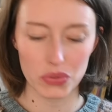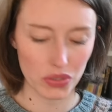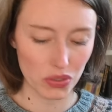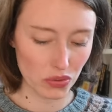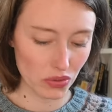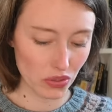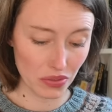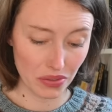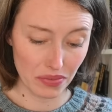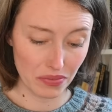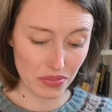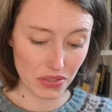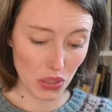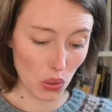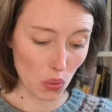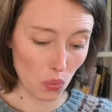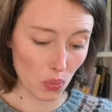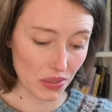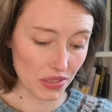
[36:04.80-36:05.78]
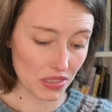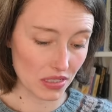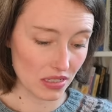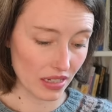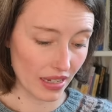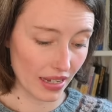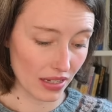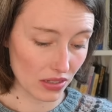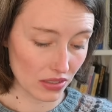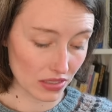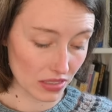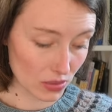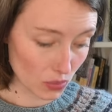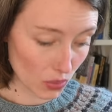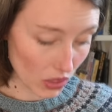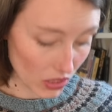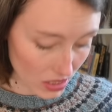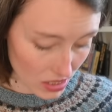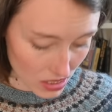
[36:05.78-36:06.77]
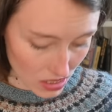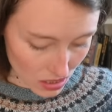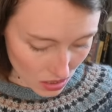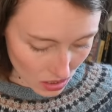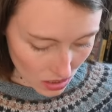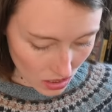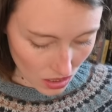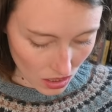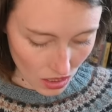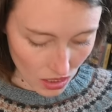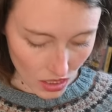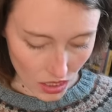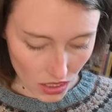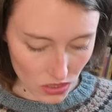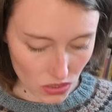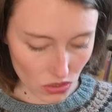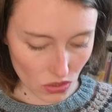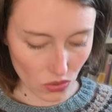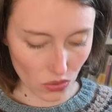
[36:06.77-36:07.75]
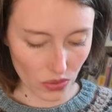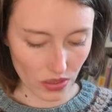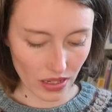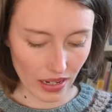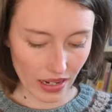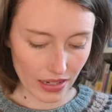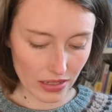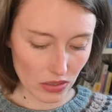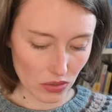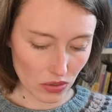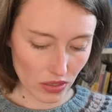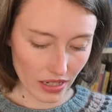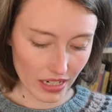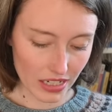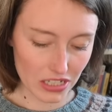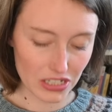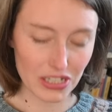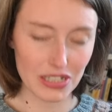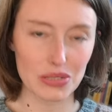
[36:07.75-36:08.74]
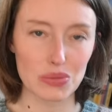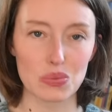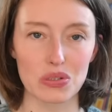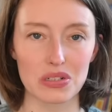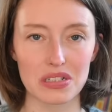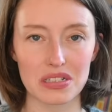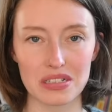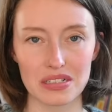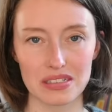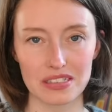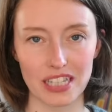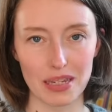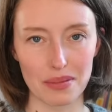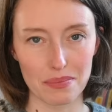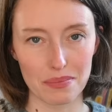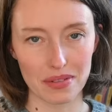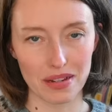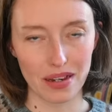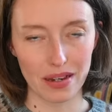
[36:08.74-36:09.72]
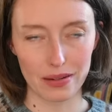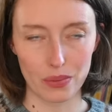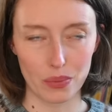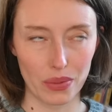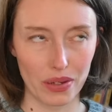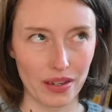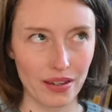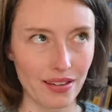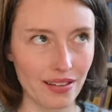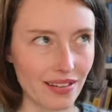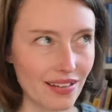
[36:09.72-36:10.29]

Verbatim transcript: so I don't even know what dye lot it was. So I don't I just want the same colorway